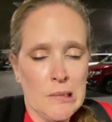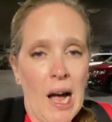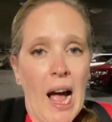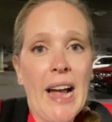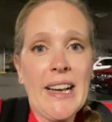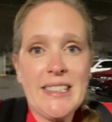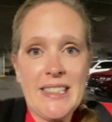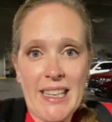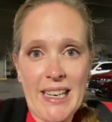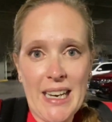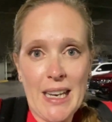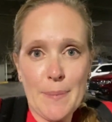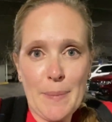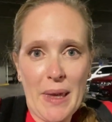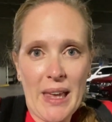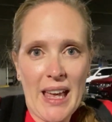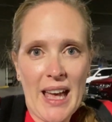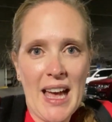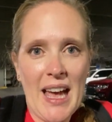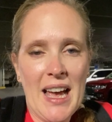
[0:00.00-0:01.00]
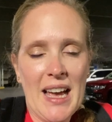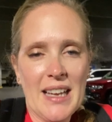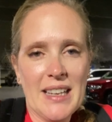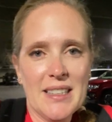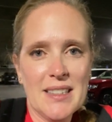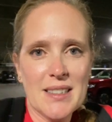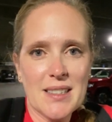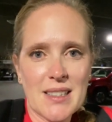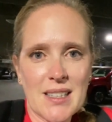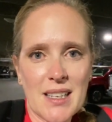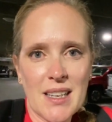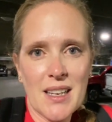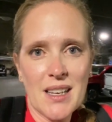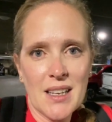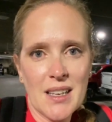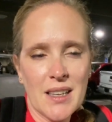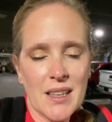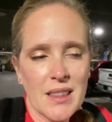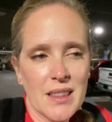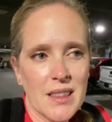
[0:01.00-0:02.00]
I did it because
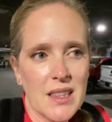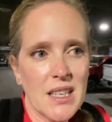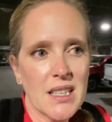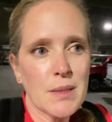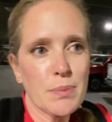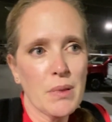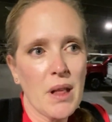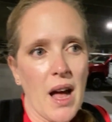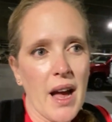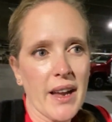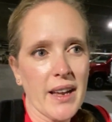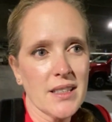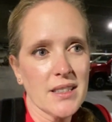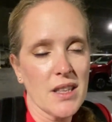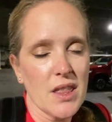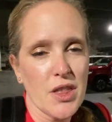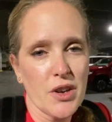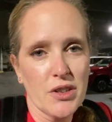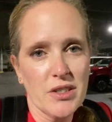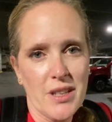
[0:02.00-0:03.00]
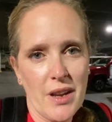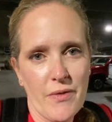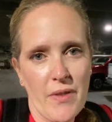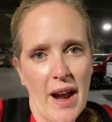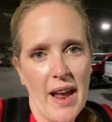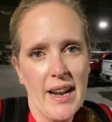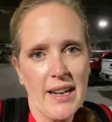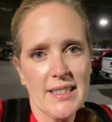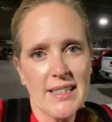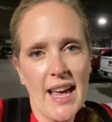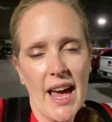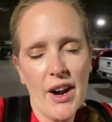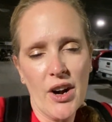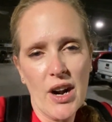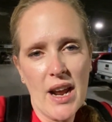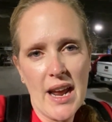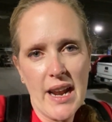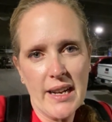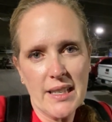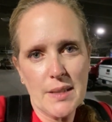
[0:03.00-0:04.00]
this block is a Thursday, Friday,
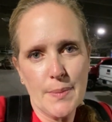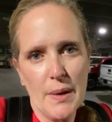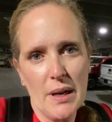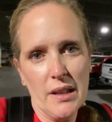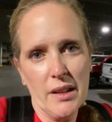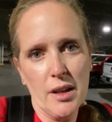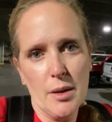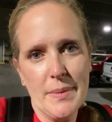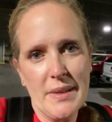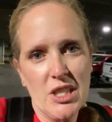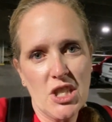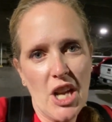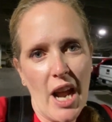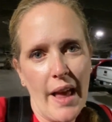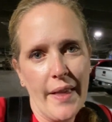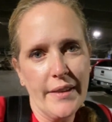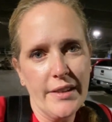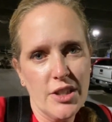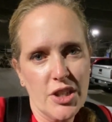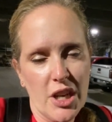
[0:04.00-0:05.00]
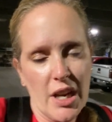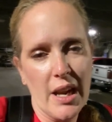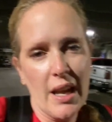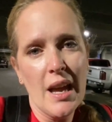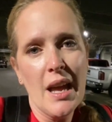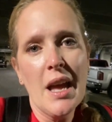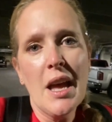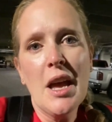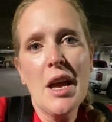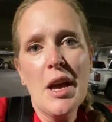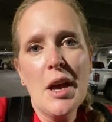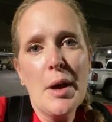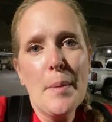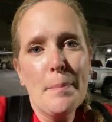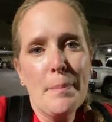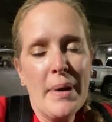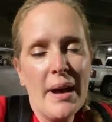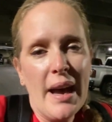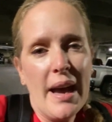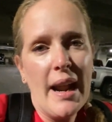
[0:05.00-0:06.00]
Saturday, and it's been a little bit challenging,
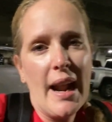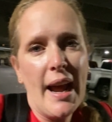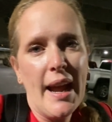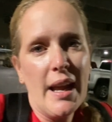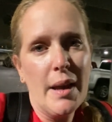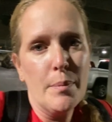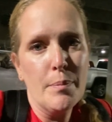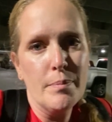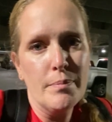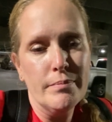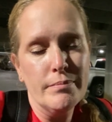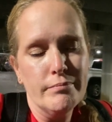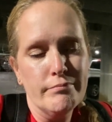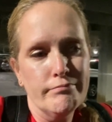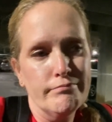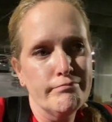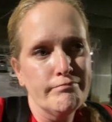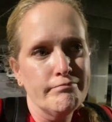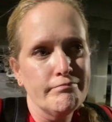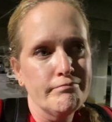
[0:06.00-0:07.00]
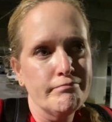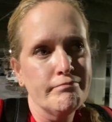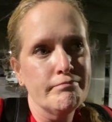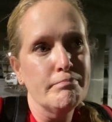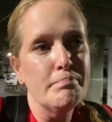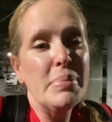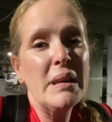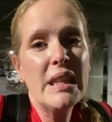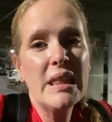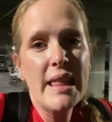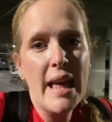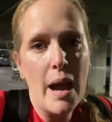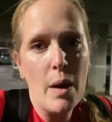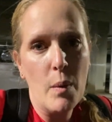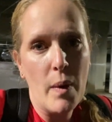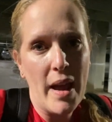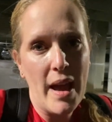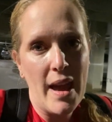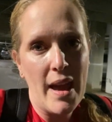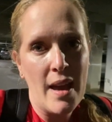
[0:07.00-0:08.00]
but I bid that
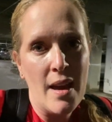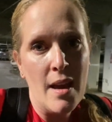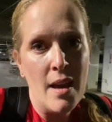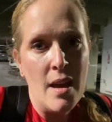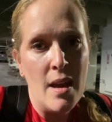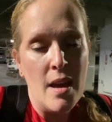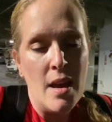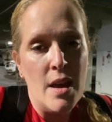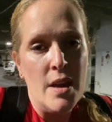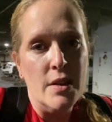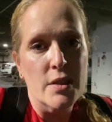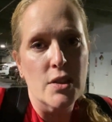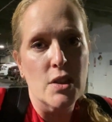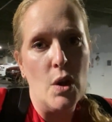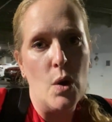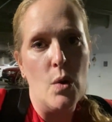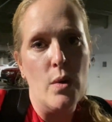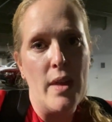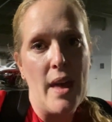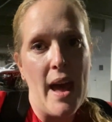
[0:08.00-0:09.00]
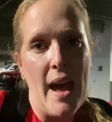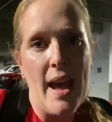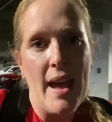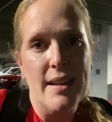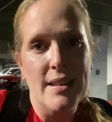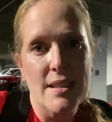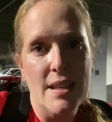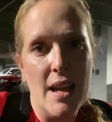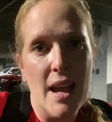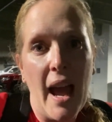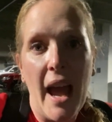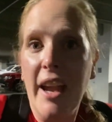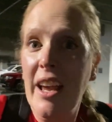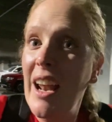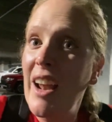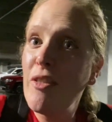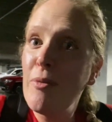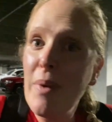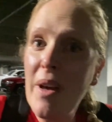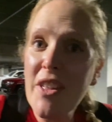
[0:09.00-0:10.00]
way so that I can
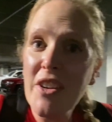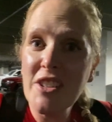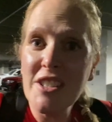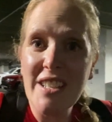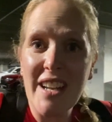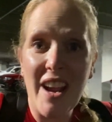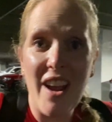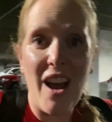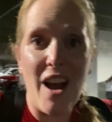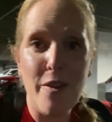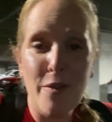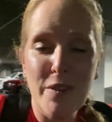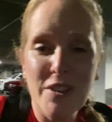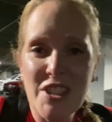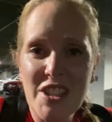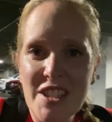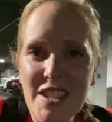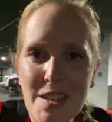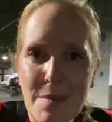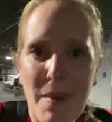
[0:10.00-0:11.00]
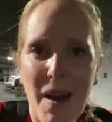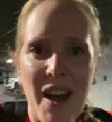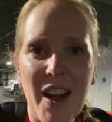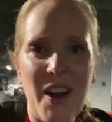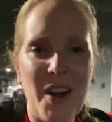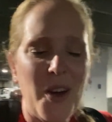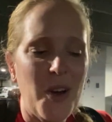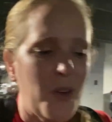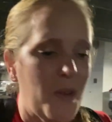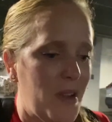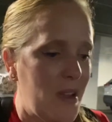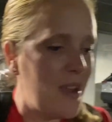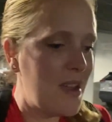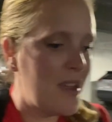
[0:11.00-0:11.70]
have Mother's Day off, which is tomorrow.